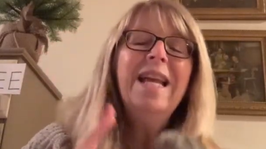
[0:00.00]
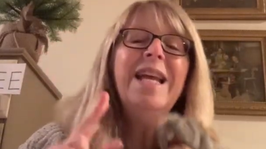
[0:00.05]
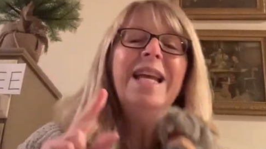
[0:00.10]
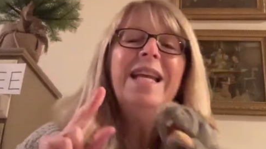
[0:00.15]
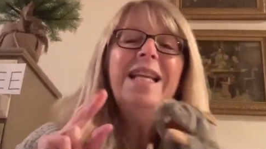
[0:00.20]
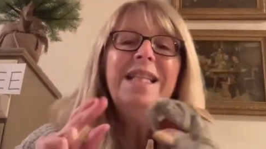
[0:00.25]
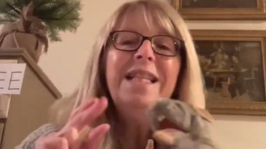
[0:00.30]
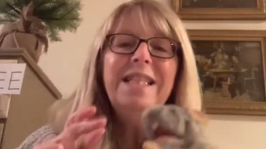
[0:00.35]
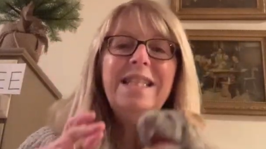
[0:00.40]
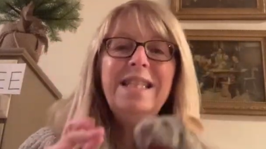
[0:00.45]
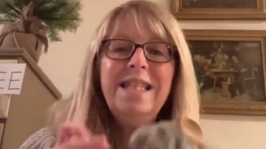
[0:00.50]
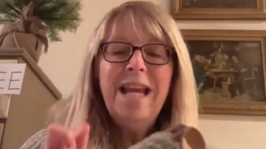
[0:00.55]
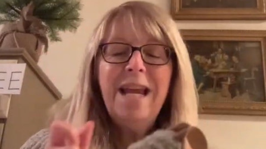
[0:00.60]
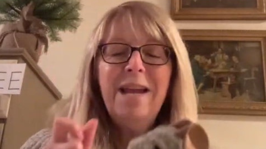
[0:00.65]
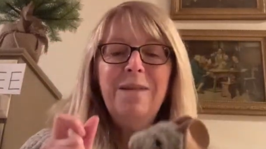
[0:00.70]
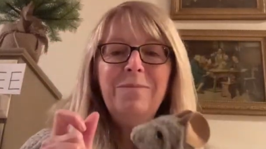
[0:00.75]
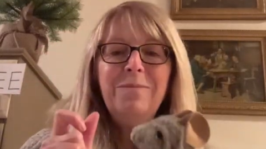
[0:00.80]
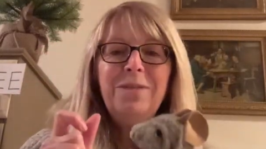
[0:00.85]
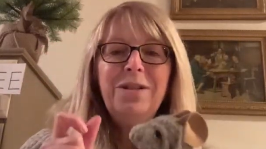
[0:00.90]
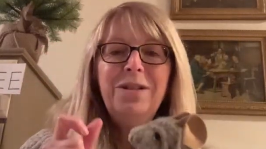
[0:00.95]

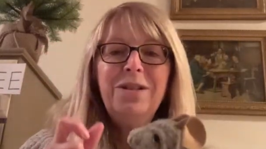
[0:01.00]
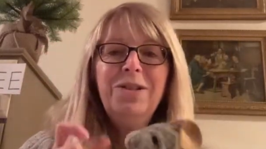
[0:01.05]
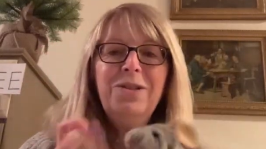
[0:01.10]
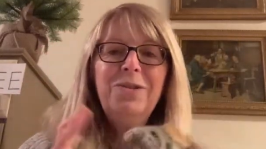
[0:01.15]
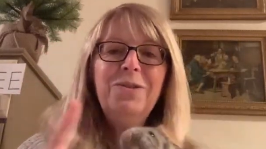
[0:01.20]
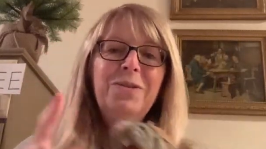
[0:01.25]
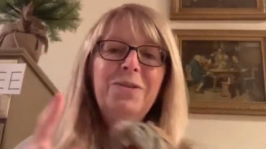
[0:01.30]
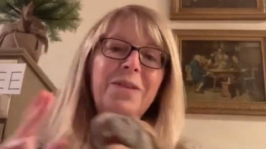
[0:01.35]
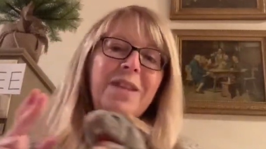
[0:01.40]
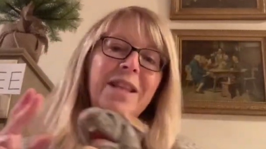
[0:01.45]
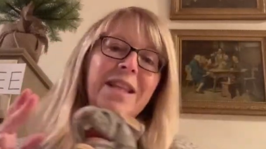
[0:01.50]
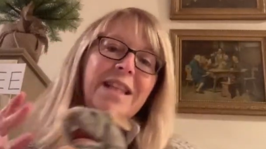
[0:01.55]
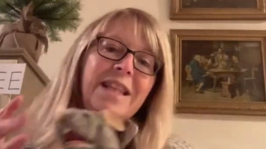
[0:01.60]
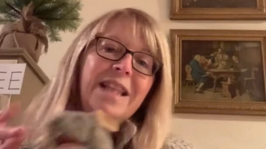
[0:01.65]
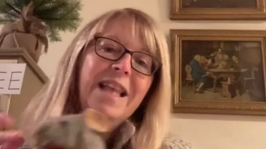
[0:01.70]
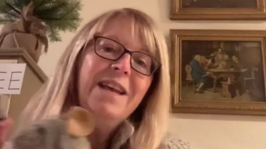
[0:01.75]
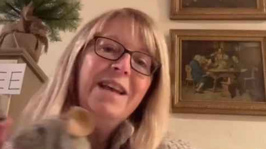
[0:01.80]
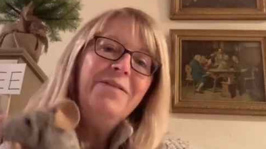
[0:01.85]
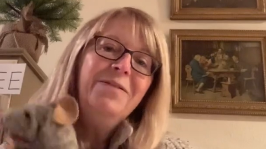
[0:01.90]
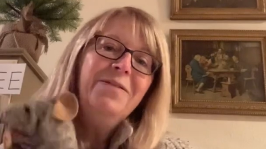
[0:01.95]
Snap to the
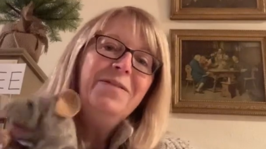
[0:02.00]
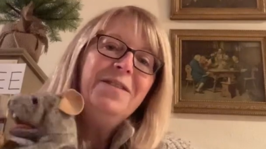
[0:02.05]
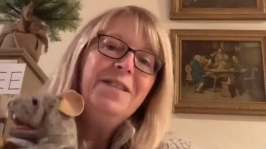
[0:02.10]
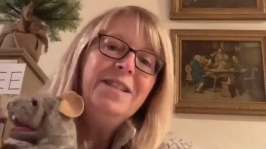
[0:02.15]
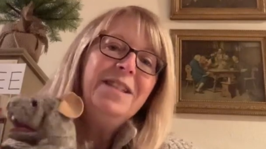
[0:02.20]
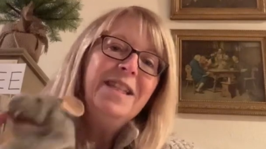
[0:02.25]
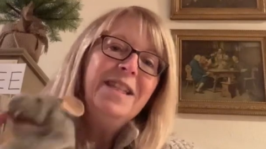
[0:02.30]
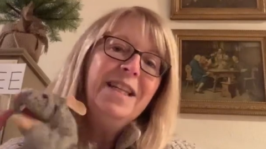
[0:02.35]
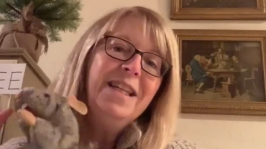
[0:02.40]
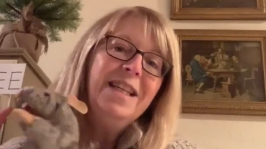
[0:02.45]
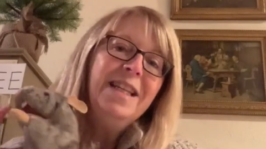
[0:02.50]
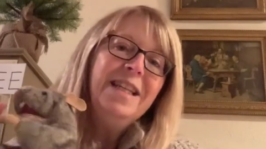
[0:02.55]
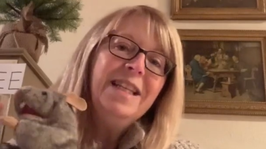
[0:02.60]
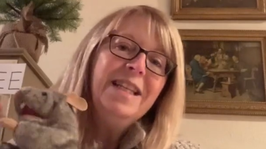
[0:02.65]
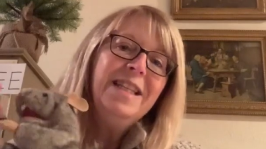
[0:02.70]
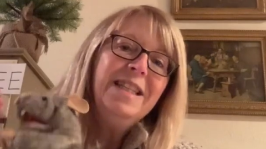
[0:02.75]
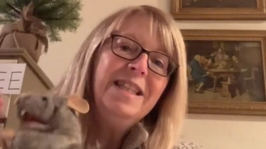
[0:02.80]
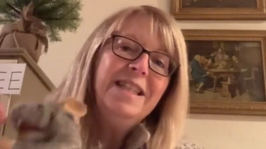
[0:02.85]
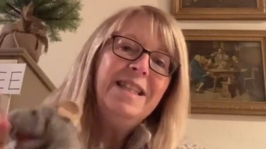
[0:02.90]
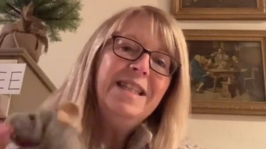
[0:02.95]
left,
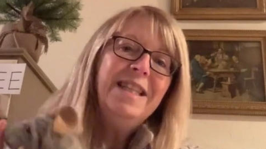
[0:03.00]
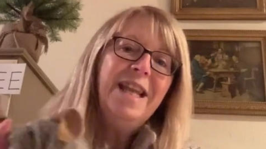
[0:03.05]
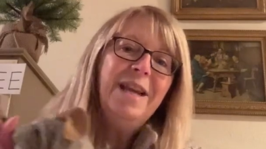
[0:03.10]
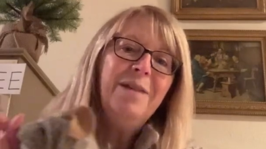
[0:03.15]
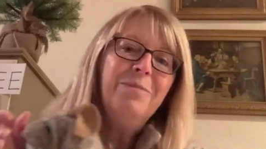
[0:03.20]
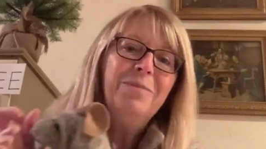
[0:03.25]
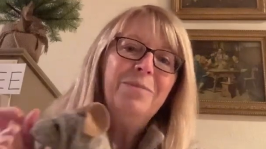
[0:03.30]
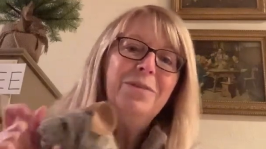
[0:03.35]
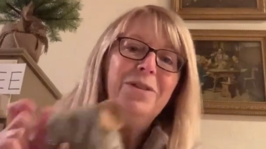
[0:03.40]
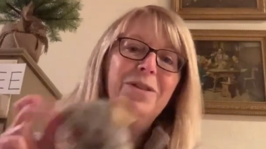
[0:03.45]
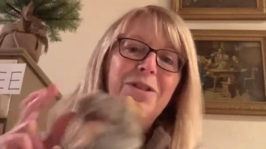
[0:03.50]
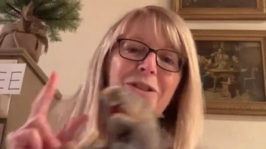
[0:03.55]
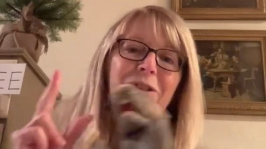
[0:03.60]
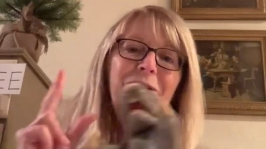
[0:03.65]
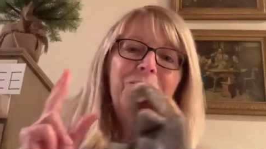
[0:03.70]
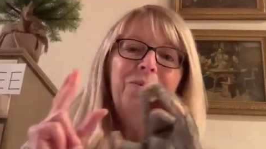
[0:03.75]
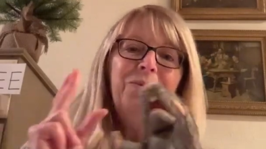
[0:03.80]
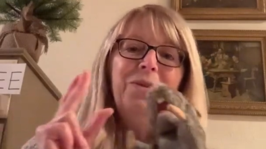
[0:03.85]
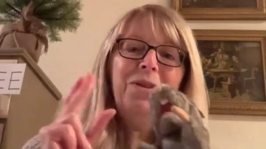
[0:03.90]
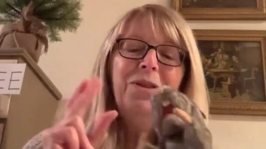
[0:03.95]
snap
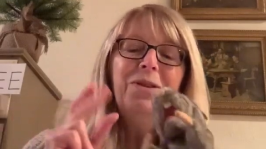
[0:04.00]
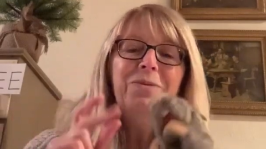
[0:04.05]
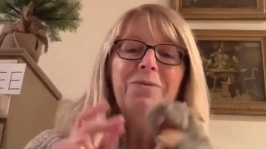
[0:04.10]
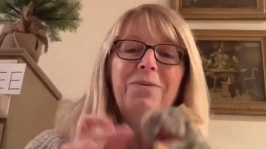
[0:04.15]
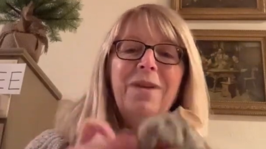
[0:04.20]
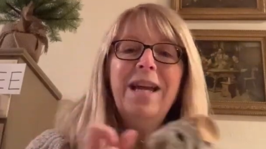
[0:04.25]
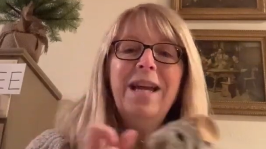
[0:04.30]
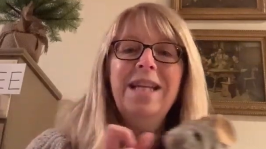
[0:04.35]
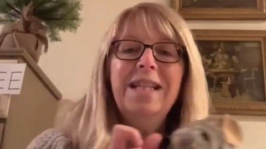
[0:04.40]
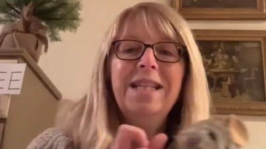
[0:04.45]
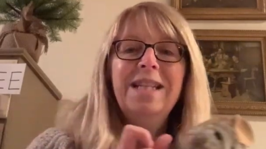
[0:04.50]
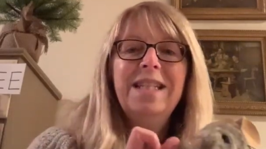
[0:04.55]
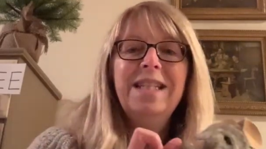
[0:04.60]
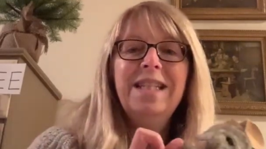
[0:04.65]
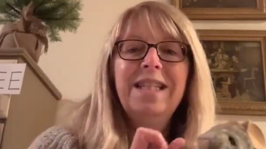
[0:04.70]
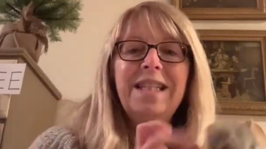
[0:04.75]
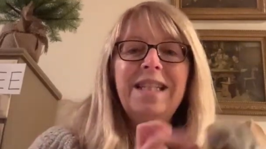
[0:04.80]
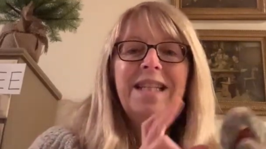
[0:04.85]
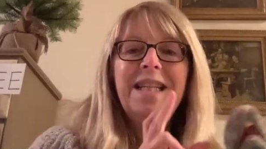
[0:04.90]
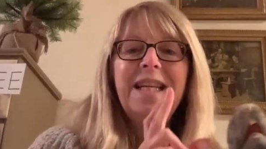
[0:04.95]
to the right.
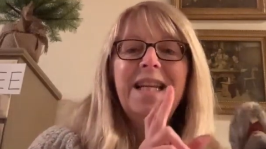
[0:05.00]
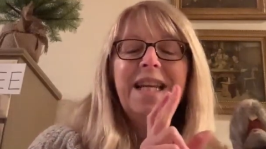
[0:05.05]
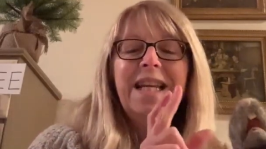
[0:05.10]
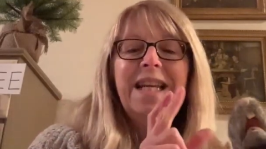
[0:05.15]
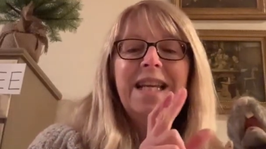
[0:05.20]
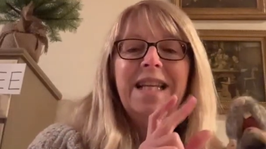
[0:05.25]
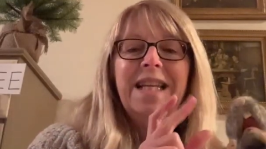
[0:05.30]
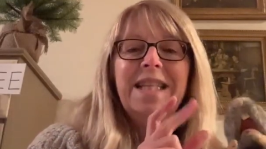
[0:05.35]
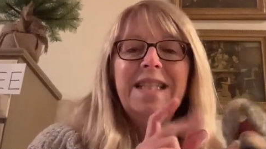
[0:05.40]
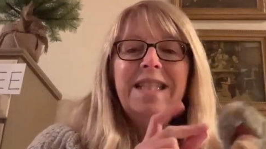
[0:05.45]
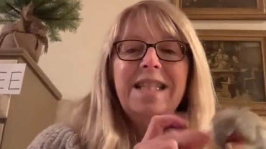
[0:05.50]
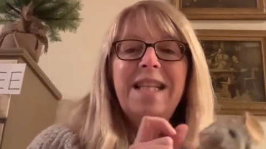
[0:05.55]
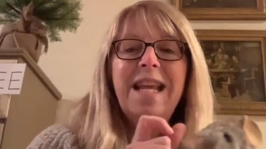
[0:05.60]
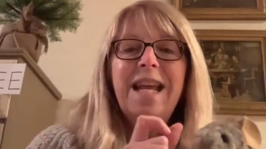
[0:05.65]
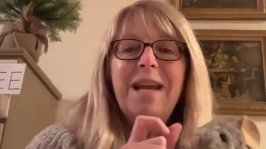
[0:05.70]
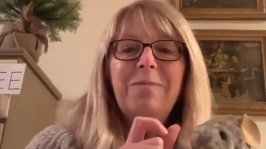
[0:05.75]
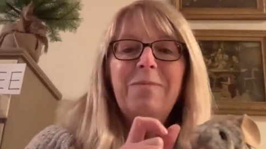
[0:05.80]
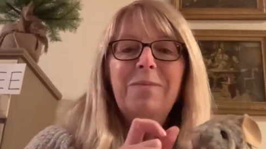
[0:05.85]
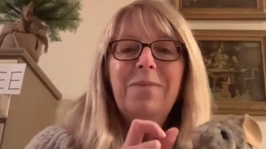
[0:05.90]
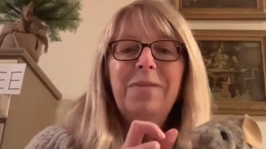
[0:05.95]

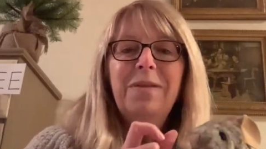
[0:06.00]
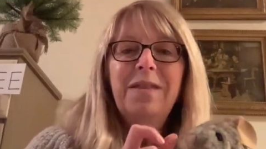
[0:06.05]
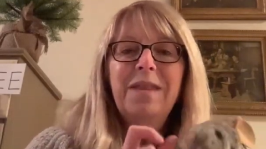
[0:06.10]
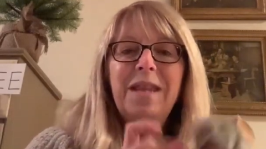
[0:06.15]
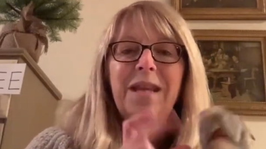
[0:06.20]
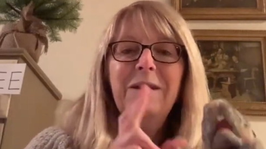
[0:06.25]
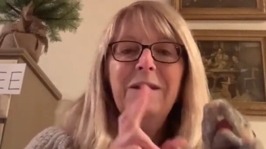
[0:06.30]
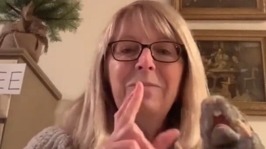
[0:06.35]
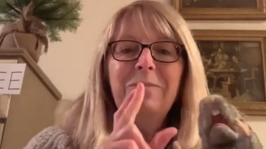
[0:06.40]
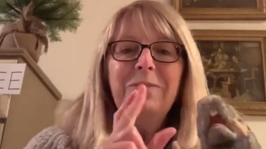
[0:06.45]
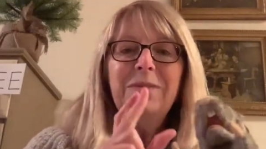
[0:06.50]
Snap them